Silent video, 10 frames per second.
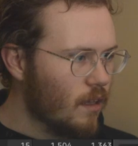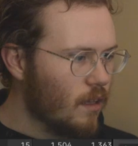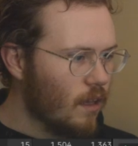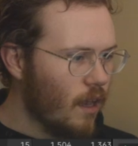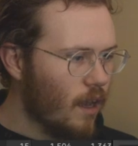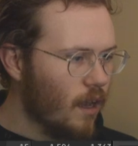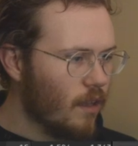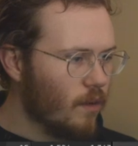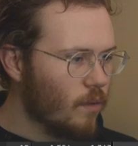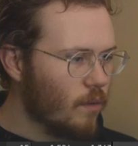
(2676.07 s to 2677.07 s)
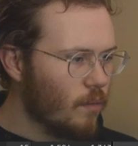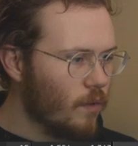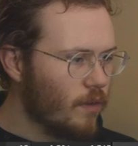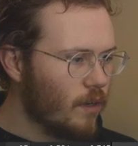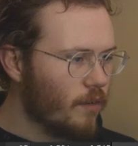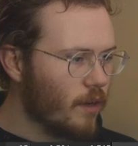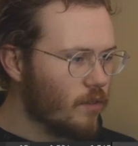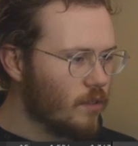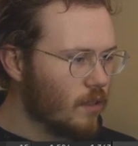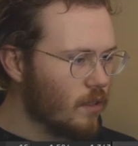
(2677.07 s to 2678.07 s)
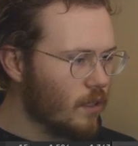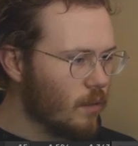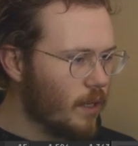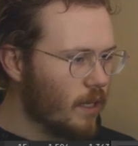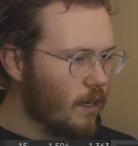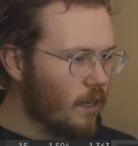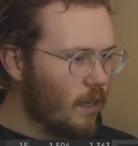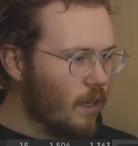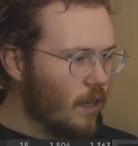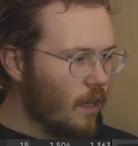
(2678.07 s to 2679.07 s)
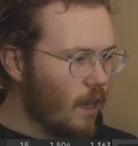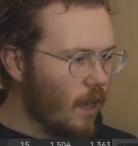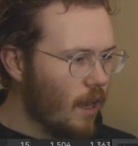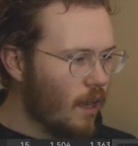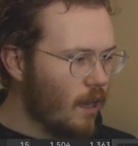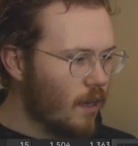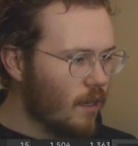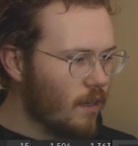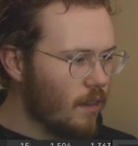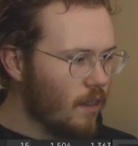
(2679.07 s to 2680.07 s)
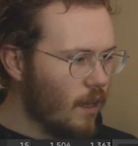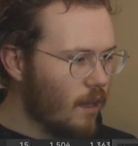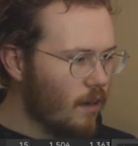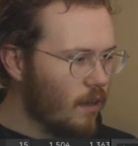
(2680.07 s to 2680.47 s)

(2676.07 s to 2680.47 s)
and then we're moving it around just a little bit, and then